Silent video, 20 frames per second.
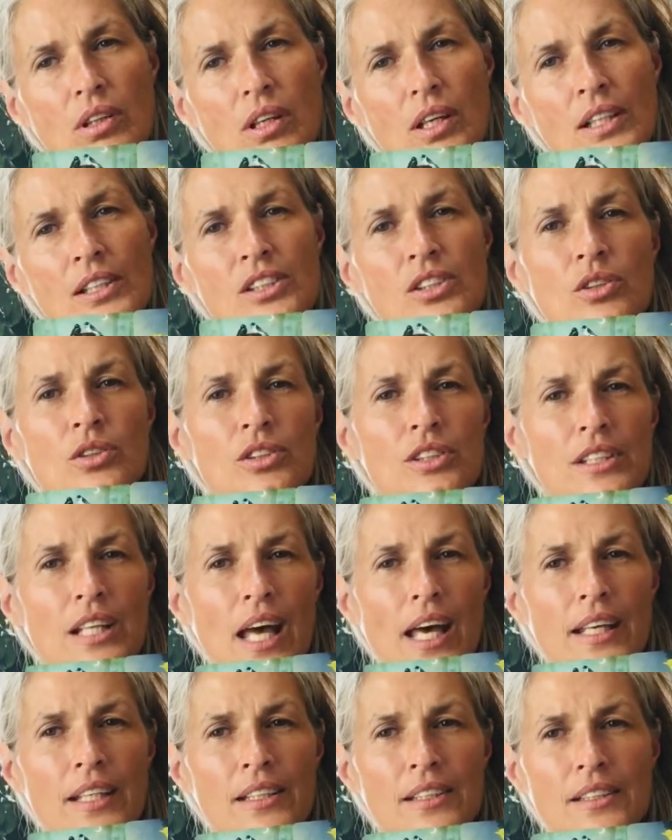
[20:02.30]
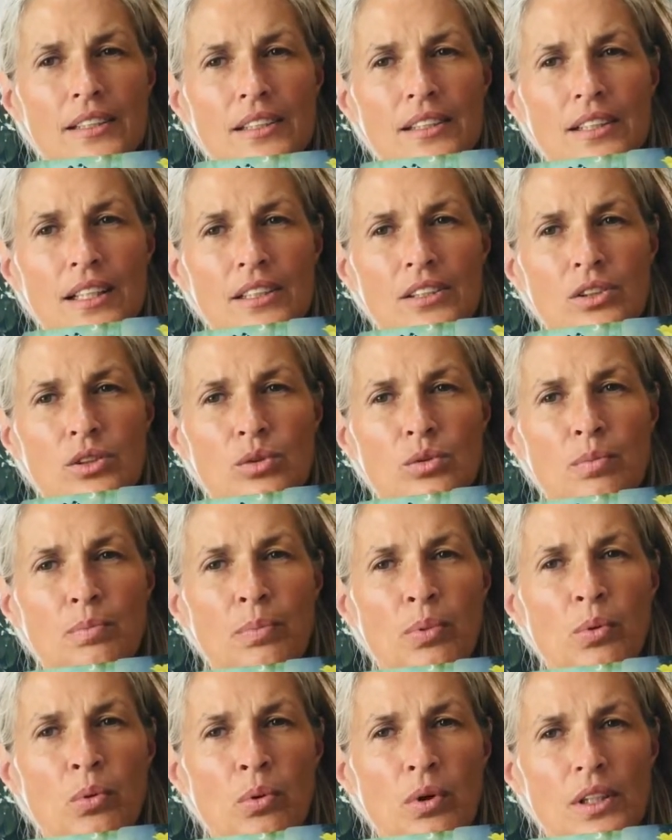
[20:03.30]
a society that
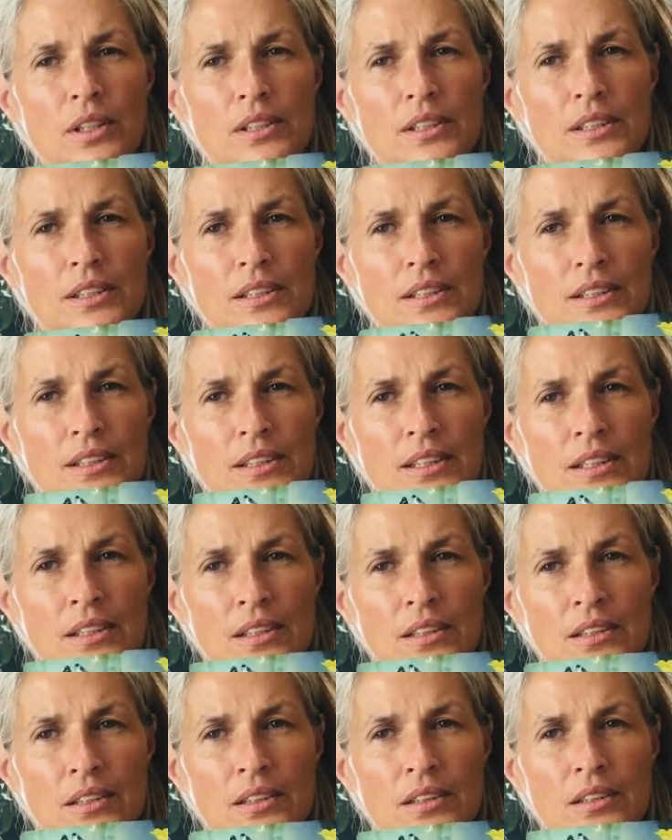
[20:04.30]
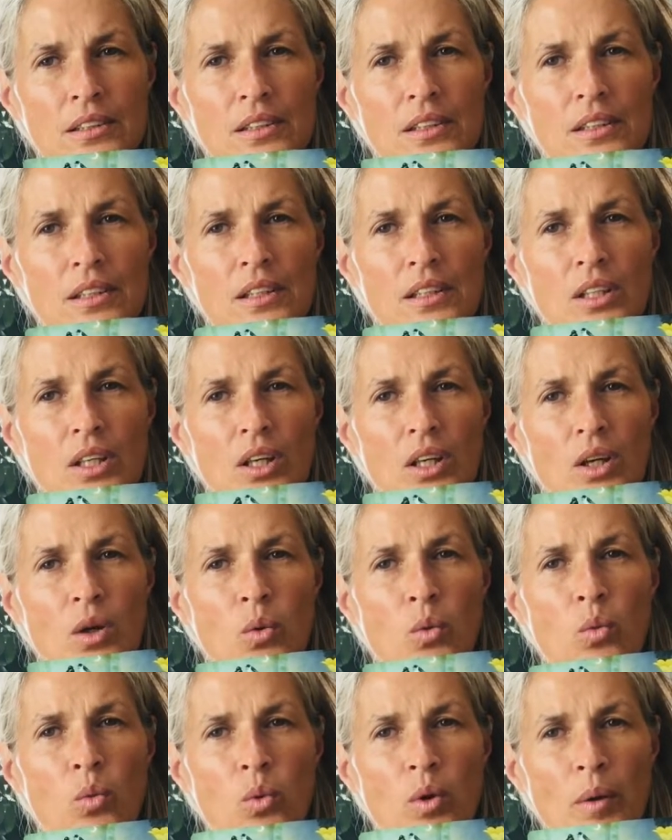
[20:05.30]
supports still
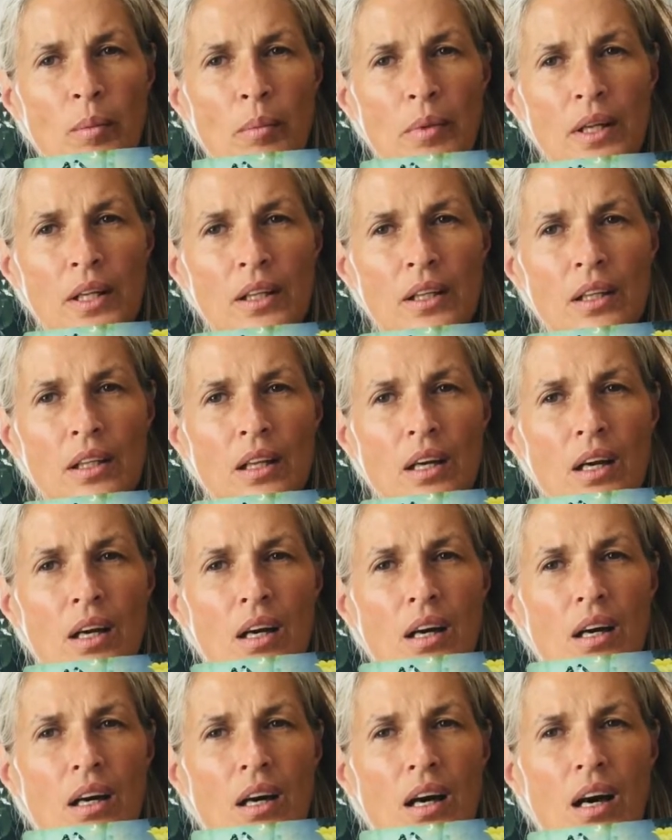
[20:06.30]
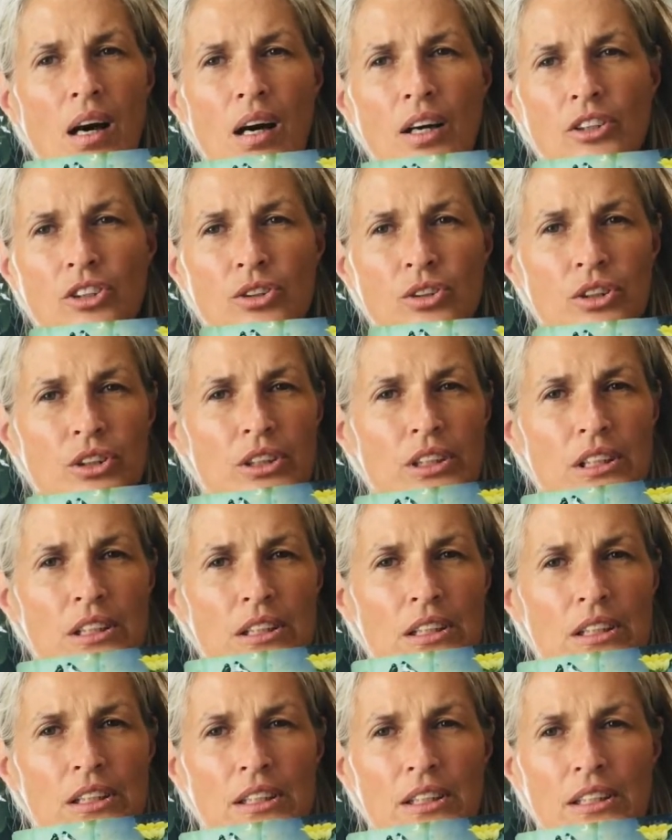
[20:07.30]
women are
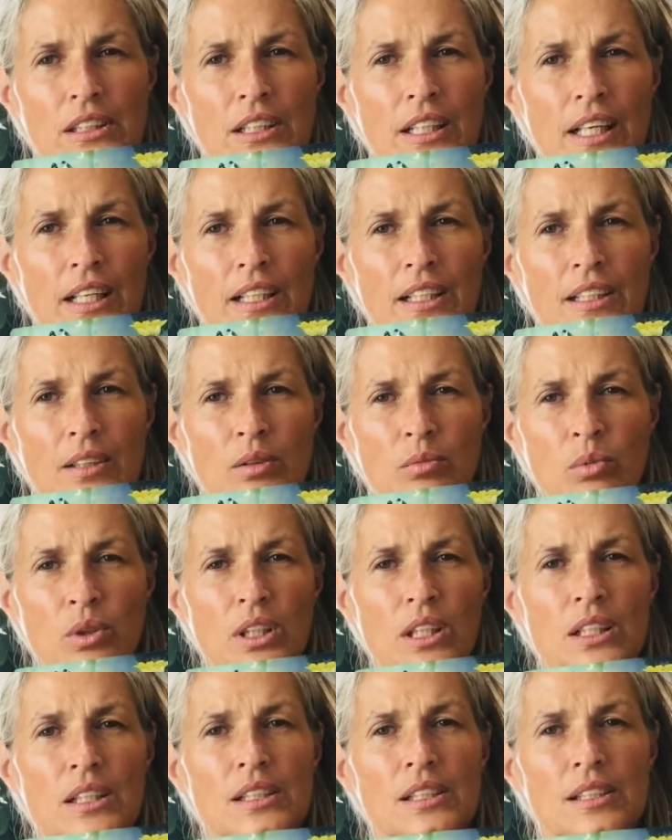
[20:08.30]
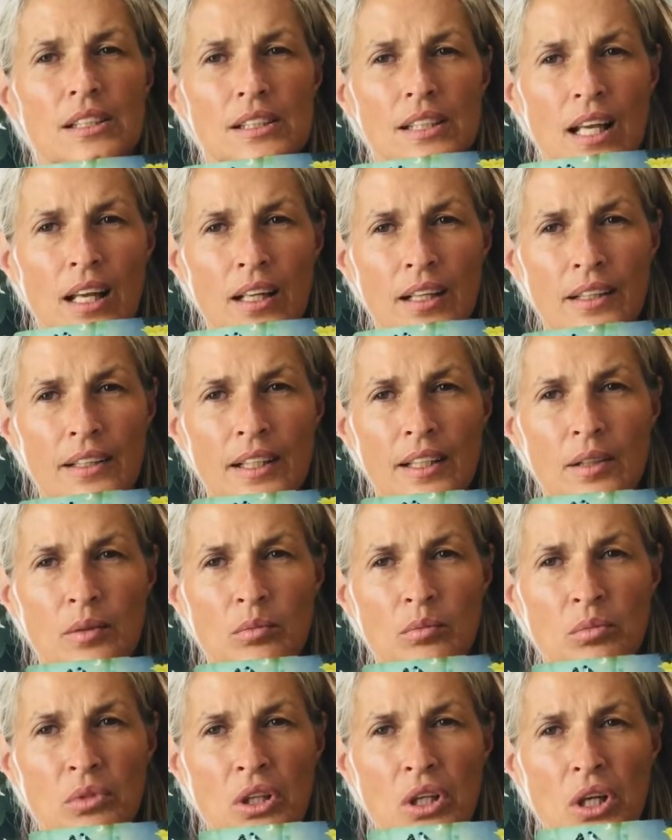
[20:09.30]
treated like we can sell
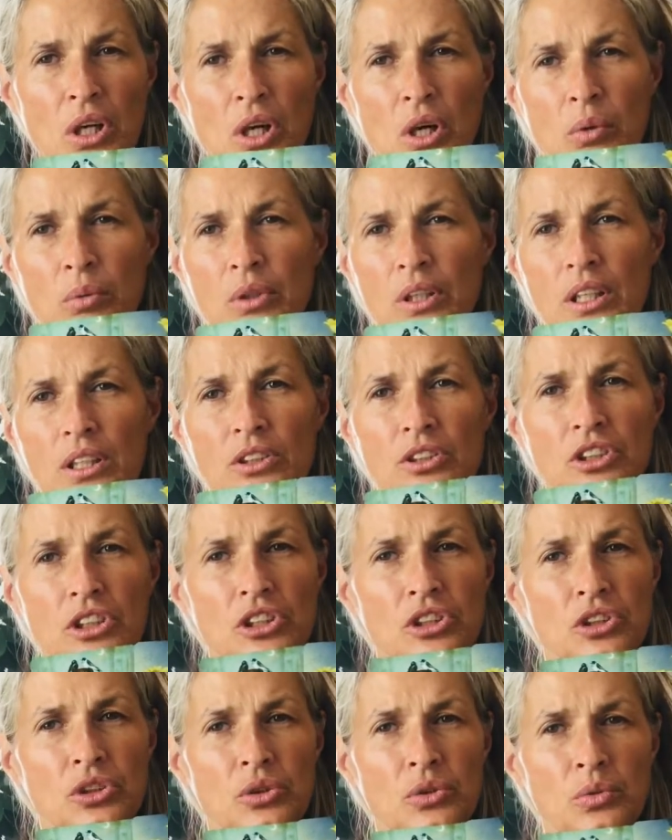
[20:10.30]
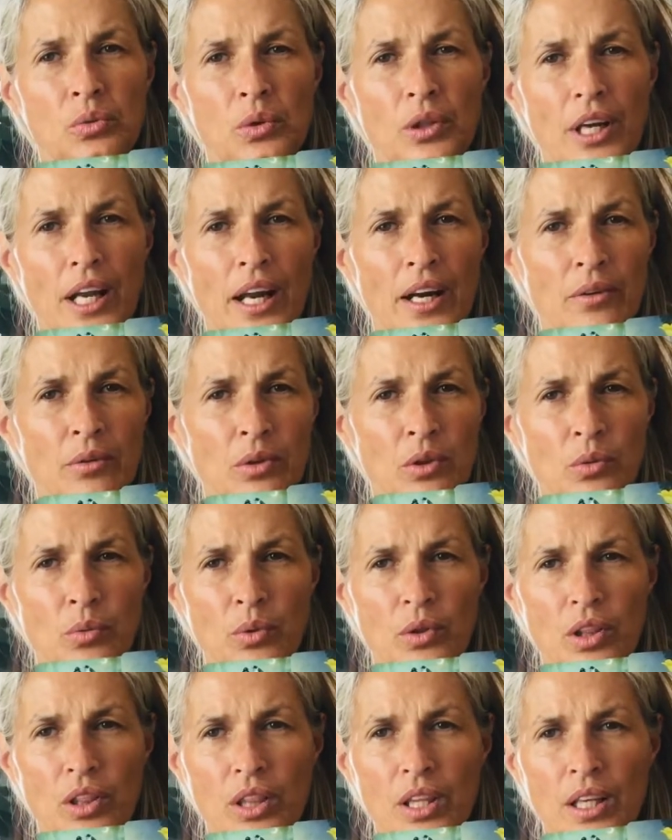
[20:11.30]
them, We can just do whatever
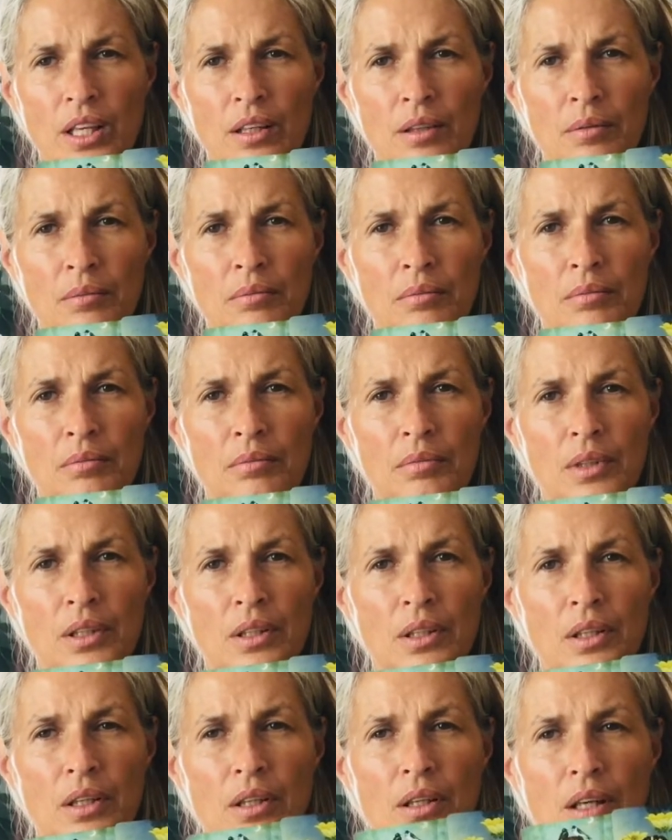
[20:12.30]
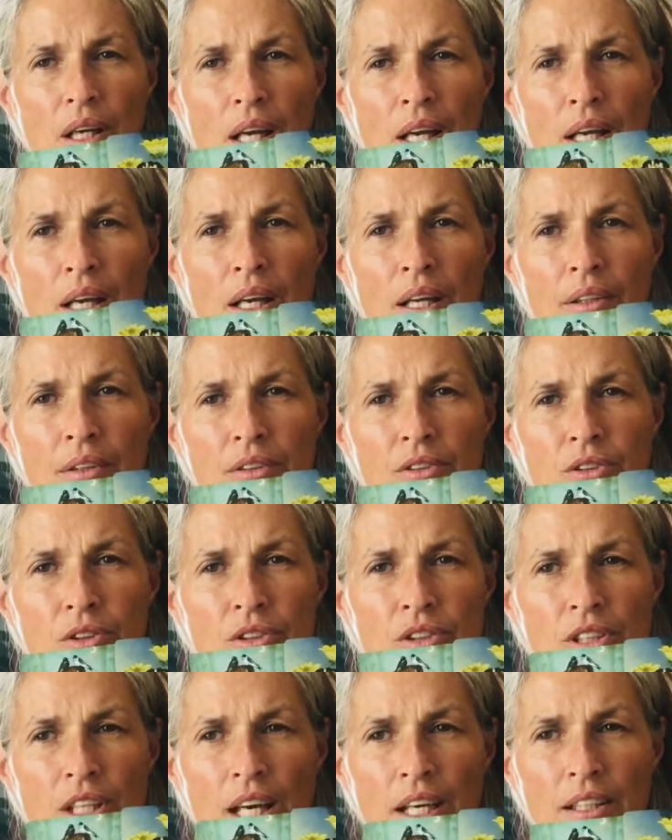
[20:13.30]
with them, and
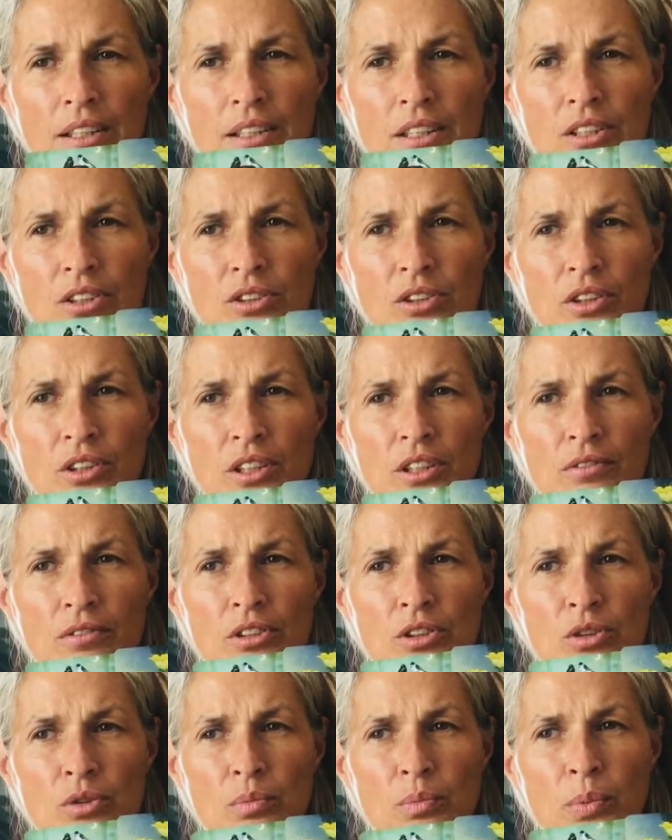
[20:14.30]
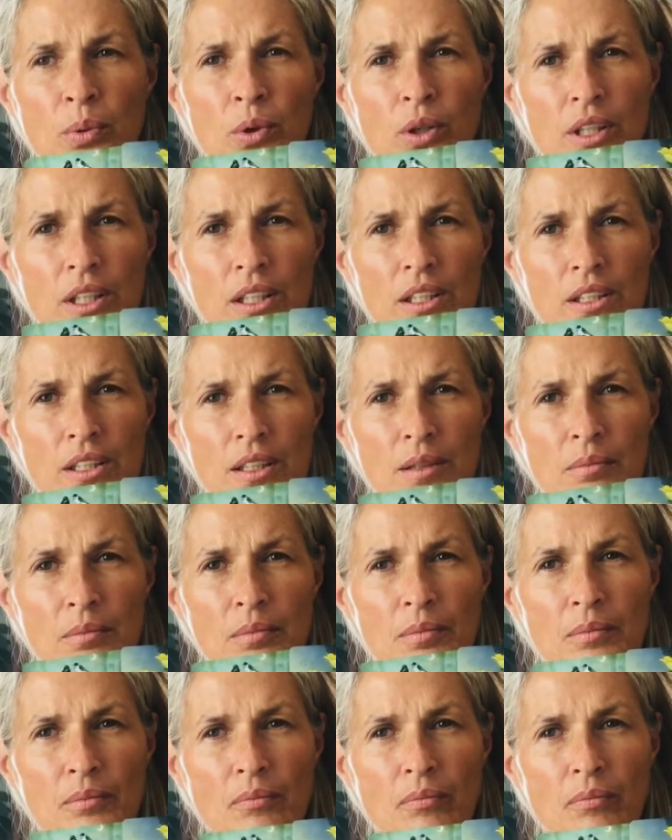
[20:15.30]
society is not even supporting them.